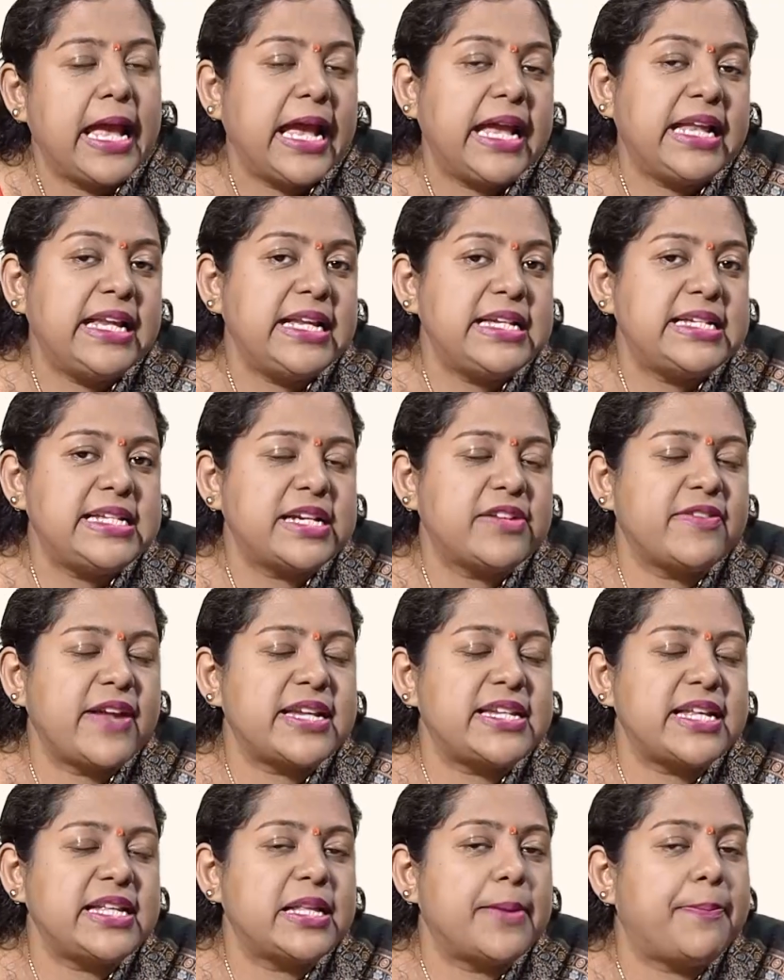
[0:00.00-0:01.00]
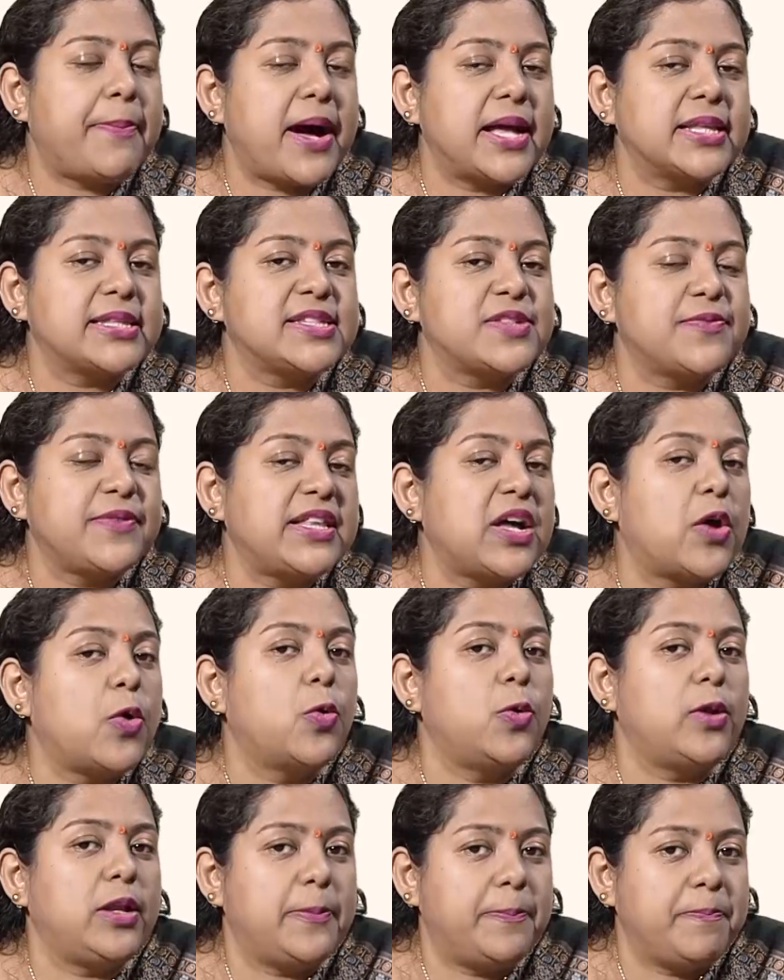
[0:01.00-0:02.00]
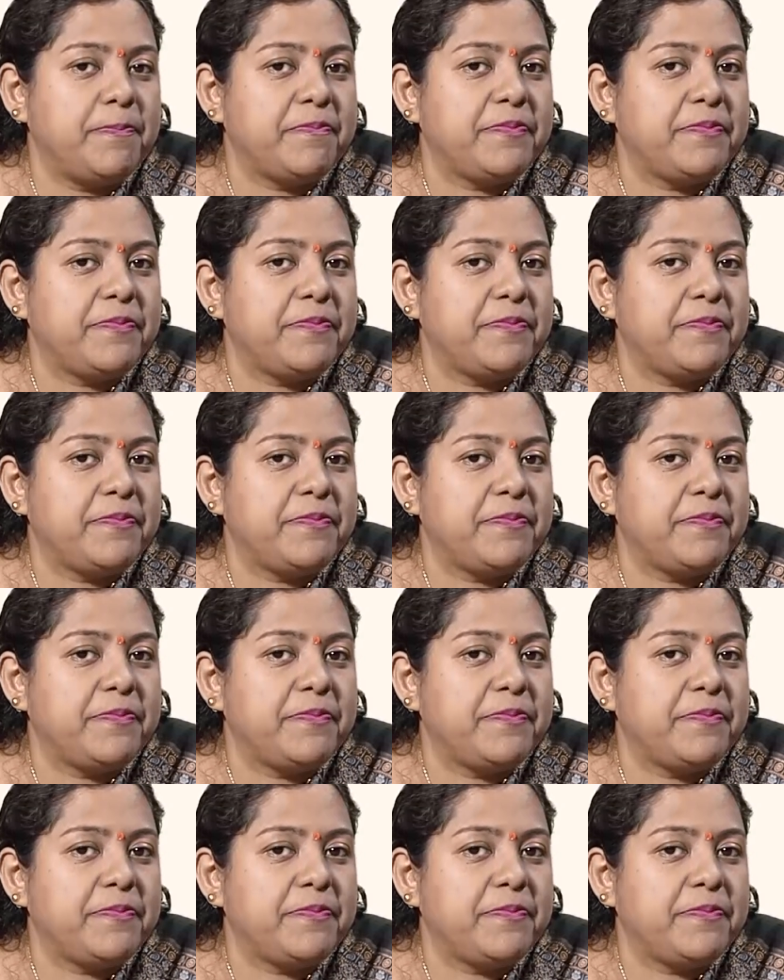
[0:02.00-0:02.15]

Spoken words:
in integrating the parts with the whole,